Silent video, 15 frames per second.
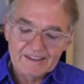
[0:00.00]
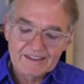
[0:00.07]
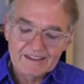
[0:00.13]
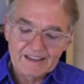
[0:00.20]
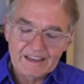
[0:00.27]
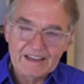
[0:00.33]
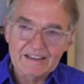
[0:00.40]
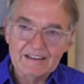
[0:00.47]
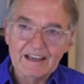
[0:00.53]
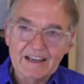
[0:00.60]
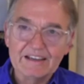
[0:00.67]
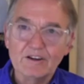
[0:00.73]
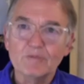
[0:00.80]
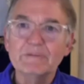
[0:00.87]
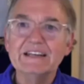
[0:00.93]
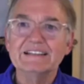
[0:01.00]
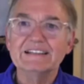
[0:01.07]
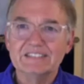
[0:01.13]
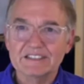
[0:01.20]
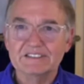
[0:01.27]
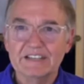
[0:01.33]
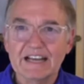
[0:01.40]
And I don't mean it's
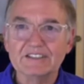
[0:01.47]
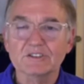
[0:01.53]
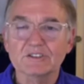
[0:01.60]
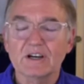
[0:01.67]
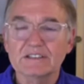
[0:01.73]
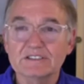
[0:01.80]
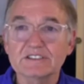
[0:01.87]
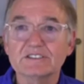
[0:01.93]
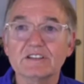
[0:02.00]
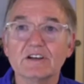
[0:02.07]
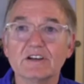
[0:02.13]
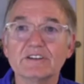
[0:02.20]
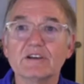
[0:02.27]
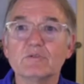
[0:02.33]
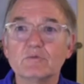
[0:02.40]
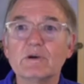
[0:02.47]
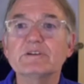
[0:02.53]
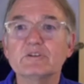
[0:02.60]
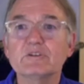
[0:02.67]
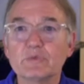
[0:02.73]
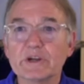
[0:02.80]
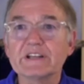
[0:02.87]
just sexual. I just know that when
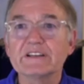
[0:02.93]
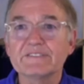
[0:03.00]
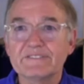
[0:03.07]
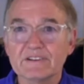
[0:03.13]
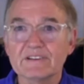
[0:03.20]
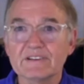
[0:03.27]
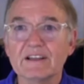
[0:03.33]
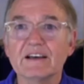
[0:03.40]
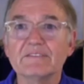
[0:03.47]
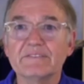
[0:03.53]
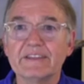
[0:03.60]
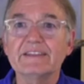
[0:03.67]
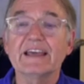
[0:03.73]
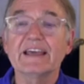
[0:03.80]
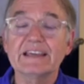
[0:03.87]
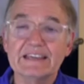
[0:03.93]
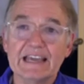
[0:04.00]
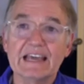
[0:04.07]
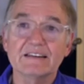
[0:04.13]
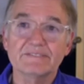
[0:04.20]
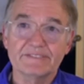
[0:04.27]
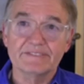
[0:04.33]
women really feel love, then they
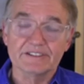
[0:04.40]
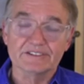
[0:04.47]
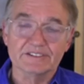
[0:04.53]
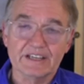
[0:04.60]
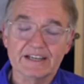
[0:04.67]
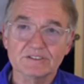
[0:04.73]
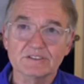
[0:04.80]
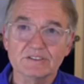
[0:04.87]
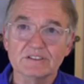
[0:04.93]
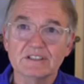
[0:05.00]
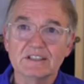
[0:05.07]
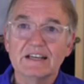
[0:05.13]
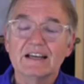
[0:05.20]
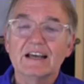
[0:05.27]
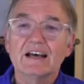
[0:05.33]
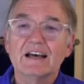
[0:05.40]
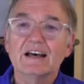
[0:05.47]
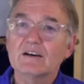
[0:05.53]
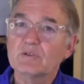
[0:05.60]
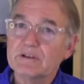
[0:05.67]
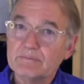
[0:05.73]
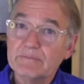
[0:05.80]
can feel sexual.
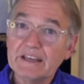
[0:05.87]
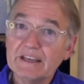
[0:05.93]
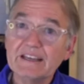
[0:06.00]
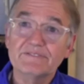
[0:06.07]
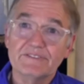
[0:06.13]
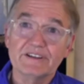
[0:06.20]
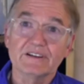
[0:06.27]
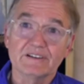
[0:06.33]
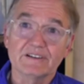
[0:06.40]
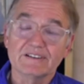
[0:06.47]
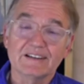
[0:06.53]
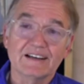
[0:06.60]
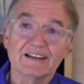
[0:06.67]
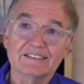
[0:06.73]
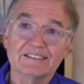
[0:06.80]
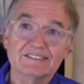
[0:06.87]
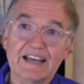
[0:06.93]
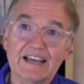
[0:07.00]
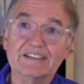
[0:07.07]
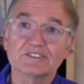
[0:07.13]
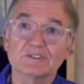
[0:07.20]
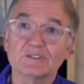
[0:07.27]
When men feel
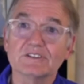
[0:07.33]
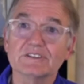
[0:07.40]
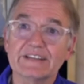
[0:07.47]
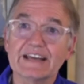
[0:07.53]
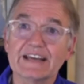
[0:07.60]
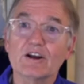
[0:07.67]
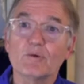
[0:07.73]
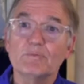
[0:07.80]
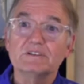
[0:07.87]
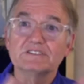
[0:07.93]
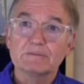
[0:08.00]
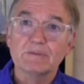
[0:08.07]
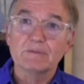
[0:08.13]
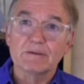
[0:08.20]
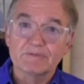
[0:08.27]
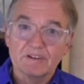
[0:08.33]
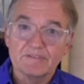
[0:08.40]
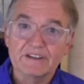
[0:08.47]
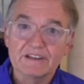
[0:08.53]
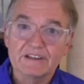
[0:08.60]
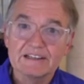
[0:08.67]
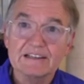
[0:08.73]
sexual, that opens them up to
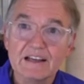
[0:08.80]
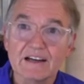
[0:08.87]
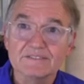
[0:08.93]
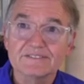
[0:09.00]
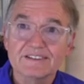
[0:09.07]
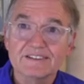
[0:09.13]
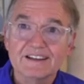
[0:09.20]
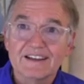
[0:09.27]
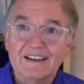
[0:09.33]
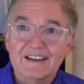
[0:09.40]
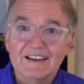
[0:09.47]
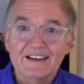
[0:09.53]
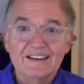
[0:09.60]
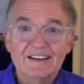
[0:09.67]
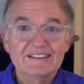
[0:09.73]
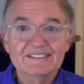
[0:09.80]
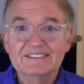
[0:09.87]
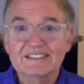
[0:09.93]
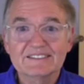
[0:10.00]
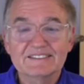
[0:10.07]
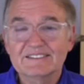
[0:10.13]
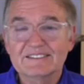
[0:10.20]
feeling love. This
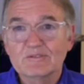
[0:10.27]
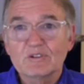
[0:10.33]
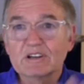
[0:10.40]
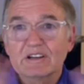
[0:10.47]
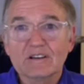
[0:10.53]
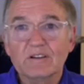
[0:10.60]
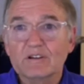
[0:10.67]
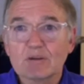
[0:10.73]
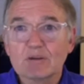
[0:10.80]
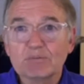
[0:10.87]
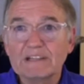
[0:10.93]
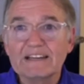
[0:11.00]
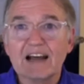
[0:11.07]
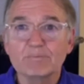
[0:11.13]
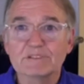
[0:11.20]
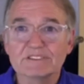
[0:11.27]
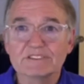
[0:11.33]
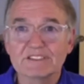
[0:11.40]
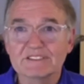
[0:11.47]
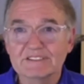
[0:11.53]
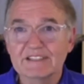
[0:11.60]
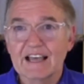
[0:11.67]
is complete
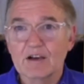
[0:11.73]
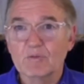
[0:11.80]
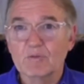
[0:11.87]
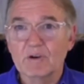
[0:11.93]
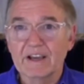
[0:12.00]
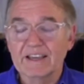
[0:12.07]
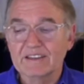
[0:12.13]
opposites in that way.